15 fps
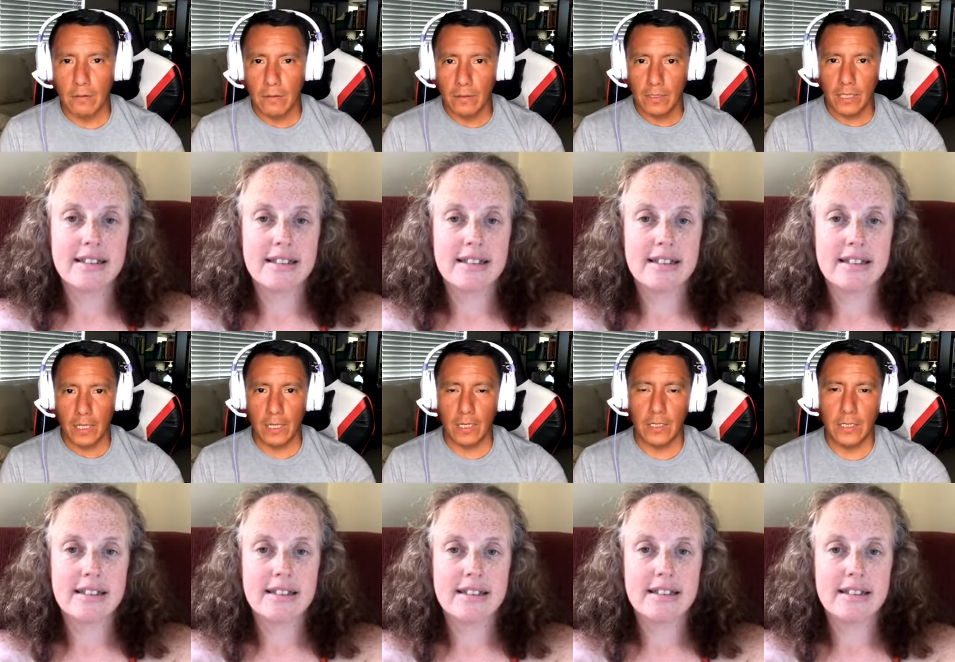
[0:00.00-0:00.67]

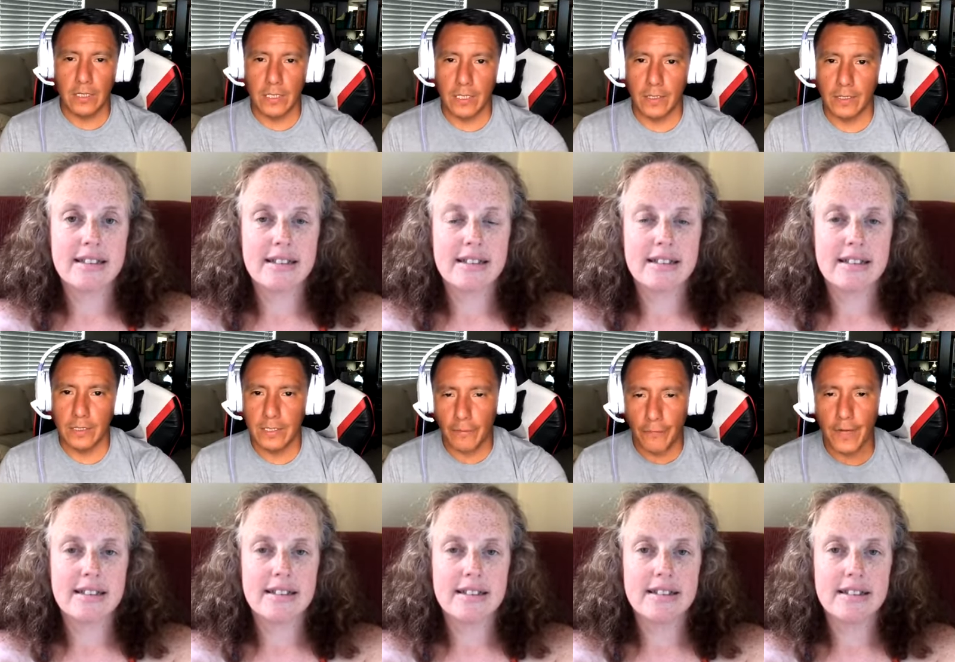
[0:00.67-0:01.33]
Speaker 1: the the
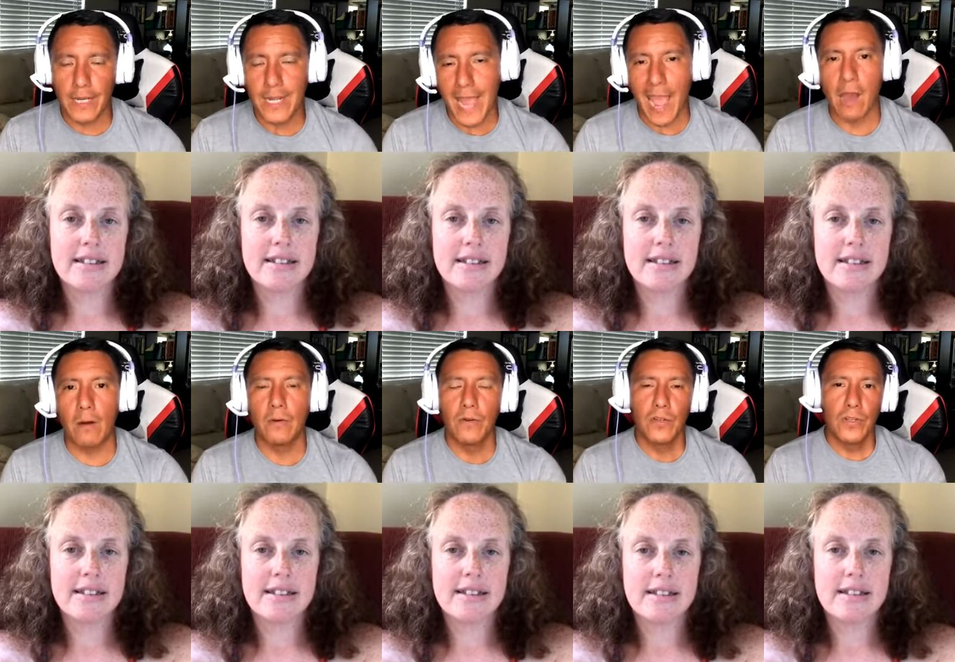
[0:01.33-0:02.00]
Stephanie now.
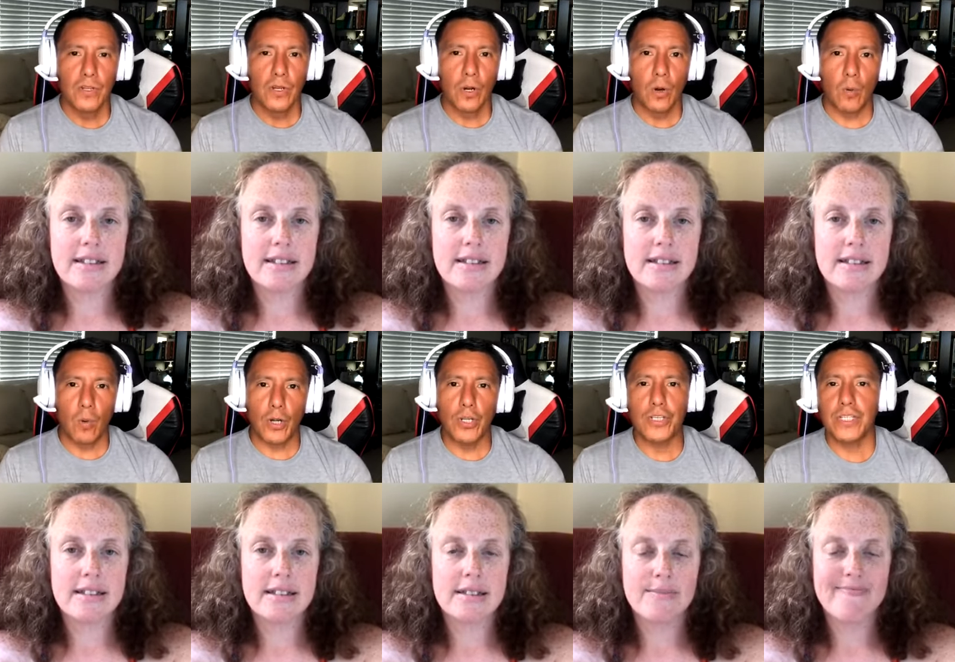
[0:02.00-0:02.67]
What
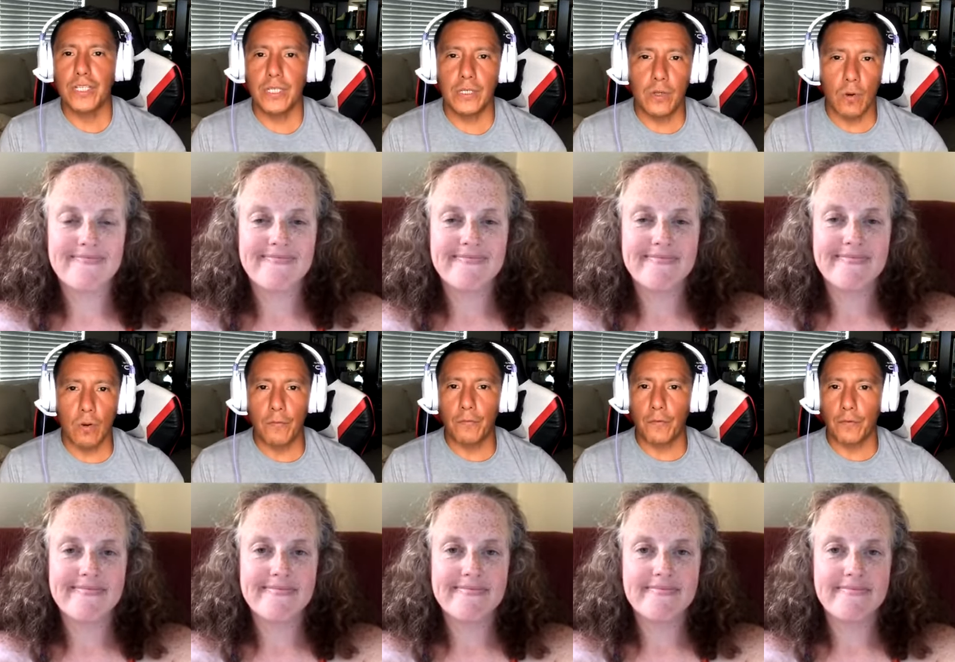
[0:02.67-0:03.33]
do you see going
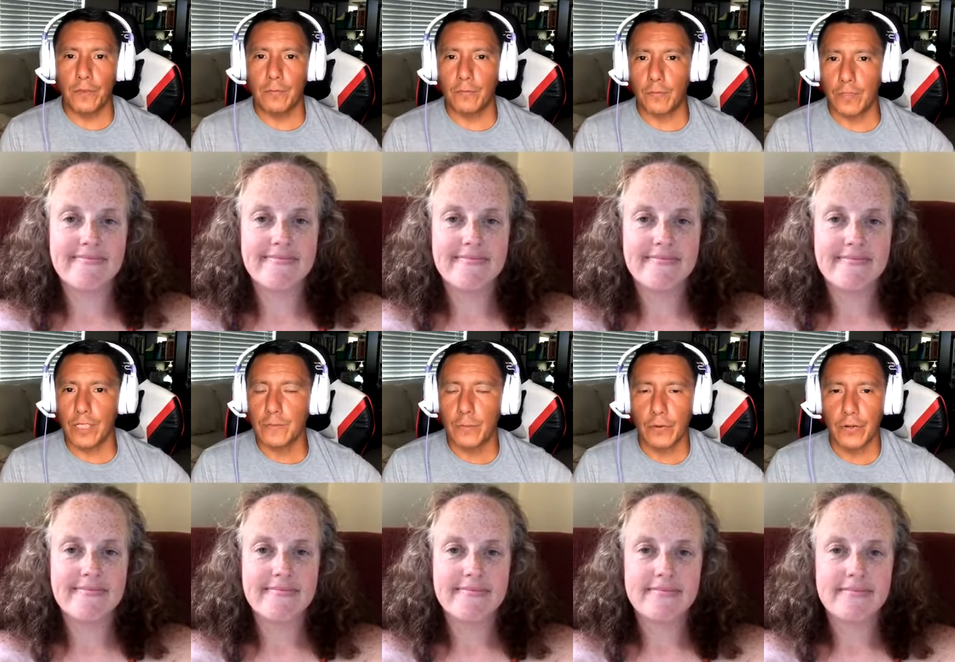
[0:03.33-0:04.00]
from from this
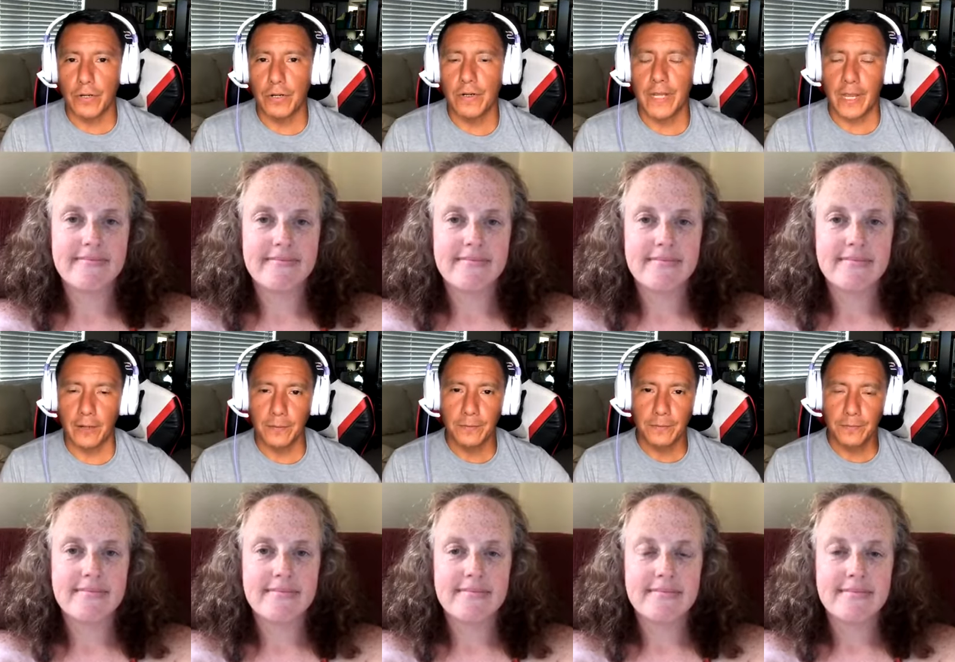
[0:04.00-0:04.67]
point on now?
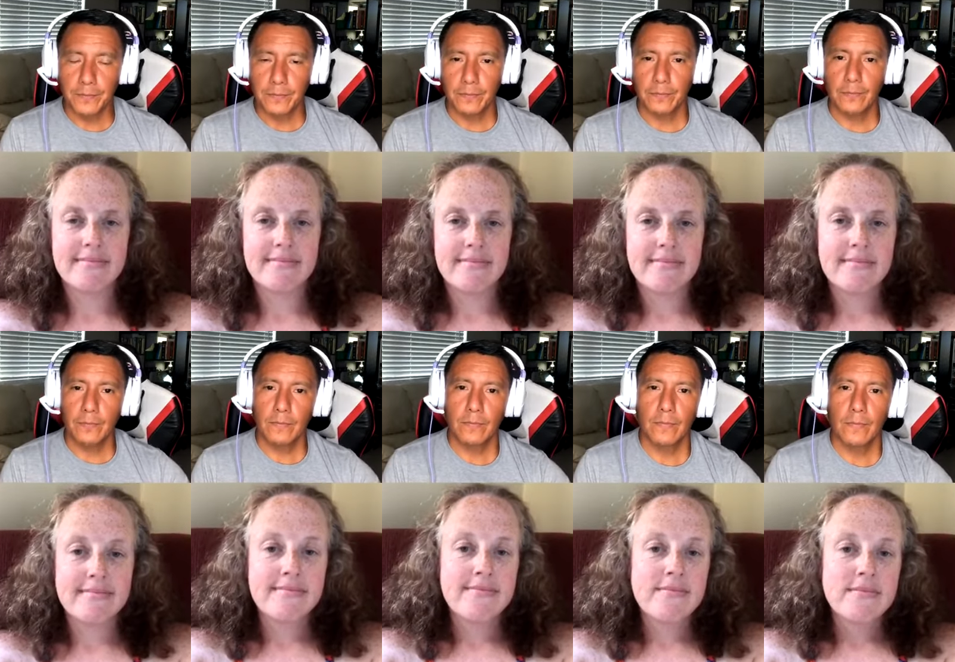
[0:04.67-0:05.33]

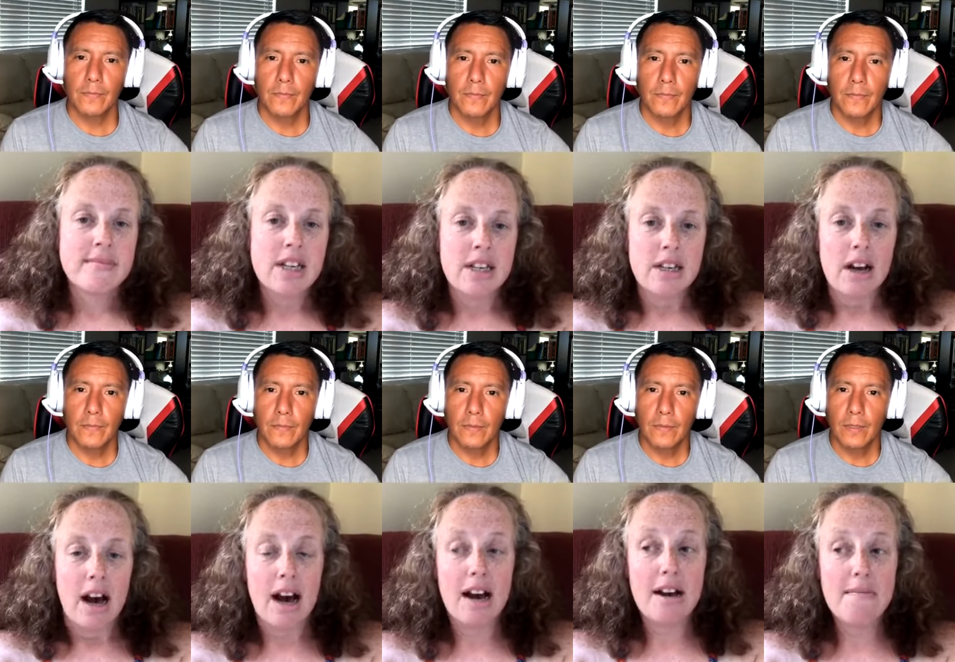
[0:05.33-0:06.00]

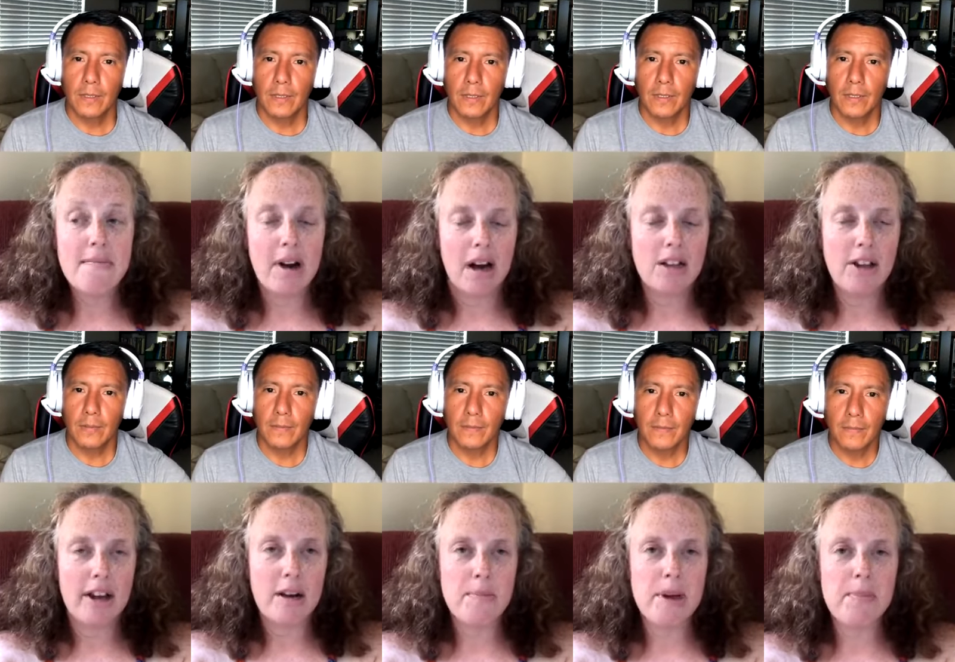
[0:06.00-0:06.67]
Speaker 2: Um, a lot
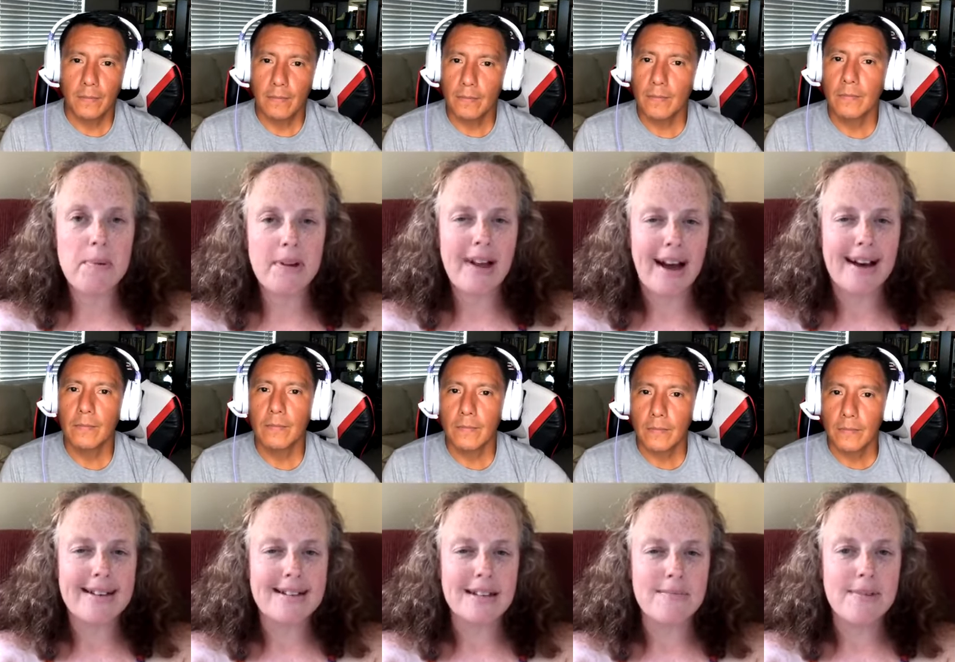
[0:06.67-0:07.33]
of people ask
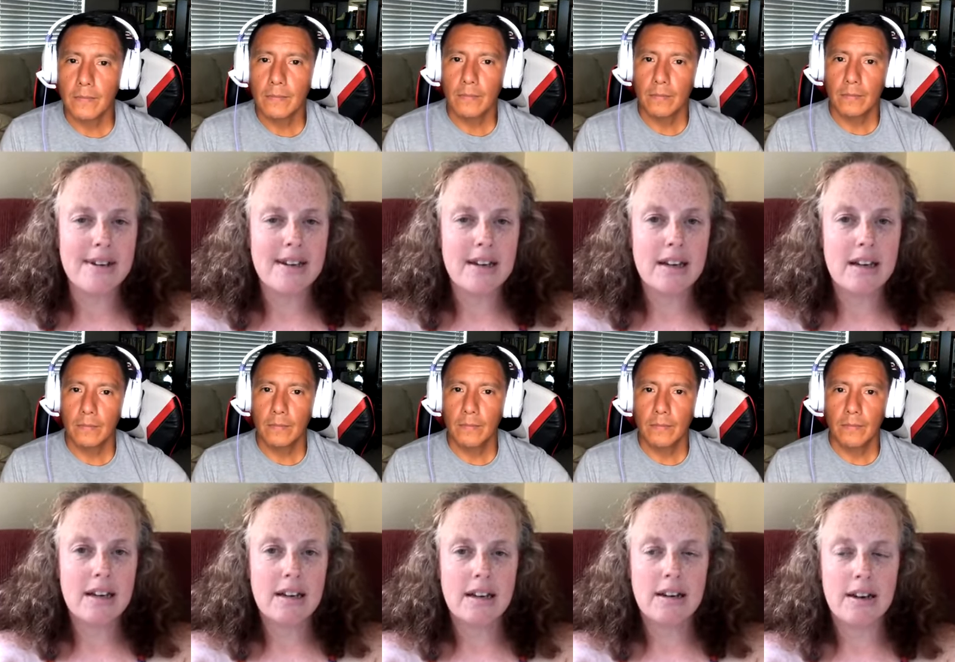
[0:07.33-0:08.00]
me,
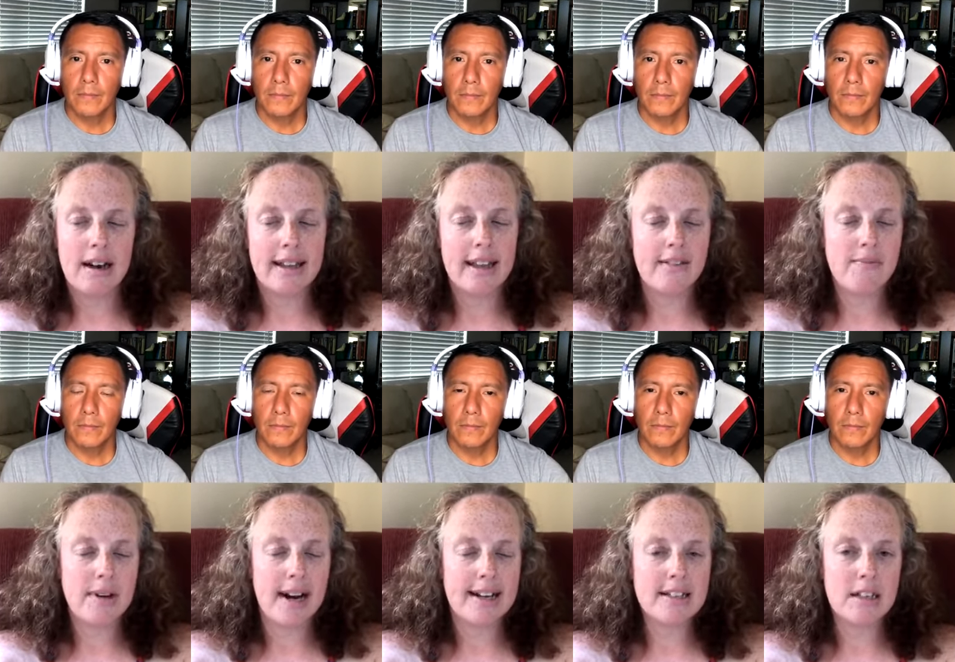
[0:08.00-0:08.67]
and they've been
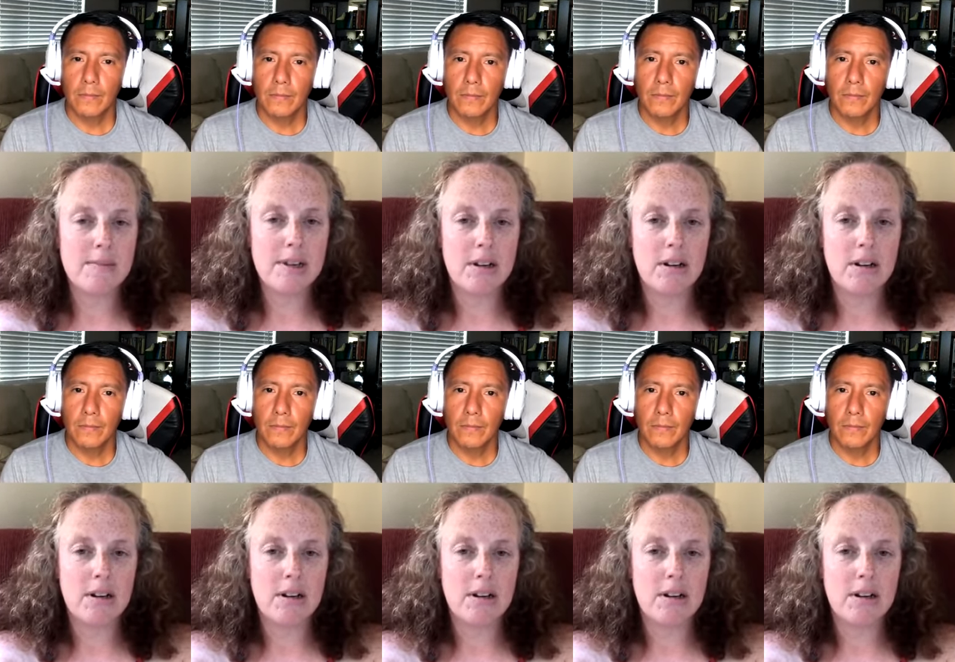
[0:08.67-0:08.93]
asking me all